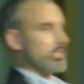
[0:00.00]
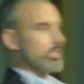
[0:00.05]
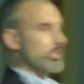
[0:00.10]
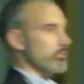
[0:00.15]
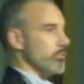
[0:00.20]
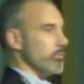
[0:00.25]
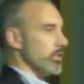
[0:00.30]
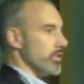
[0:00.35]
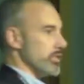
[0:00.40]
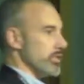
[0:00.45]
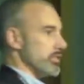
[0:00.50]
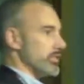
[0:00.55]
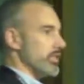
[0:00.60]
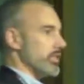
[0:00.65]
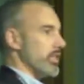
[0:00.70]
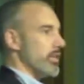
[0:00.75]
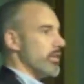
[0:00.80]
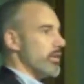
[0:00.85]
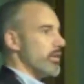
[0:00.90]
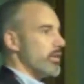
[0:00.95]
It was,
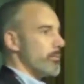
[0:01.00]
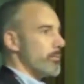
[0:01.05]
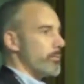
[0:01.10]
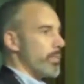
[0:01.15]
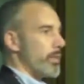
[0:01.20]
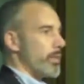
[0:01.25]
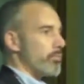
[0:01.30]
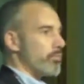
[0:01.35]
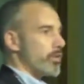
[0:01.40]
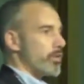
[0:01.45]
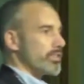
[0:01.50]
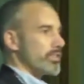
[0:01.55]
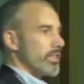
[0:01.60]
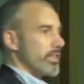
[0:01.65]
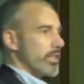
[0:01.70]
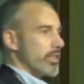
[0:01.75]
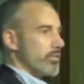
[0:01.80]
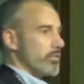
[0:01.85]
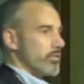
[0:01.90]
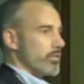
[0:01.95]
it brought
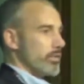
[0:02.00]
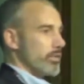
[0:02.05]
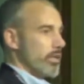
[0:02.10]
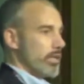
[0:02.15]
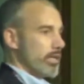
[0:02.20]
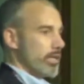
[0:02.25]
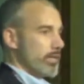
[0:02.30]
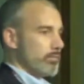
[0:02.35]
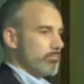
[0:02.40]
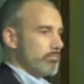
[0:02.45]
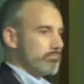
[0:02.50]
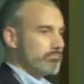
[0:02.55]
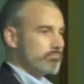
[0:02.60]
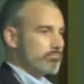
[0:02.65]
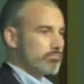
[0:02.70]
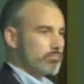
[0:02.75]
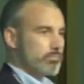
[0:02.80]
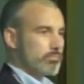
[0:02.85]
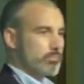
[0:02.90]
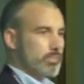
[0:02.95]
together um,
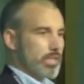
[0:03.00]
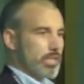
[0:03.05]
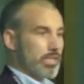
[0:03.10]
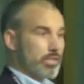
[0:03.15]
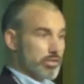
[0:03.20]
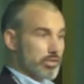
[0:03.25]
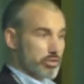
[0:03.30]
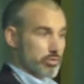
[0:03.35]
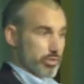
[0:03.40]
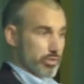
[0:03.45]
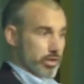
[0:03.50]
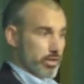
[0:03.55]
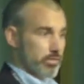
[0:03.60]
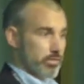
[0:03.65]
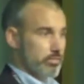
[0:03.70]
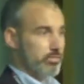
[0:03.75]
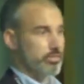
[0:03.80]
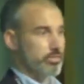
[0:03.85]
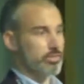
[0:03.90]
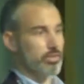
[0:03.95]
industry,
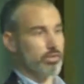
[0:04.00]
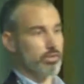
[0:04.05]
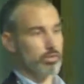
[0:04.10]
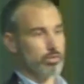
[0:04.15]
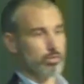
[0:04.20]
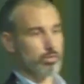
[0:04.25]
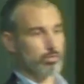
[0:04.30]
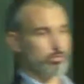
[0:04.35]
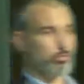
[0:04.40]
so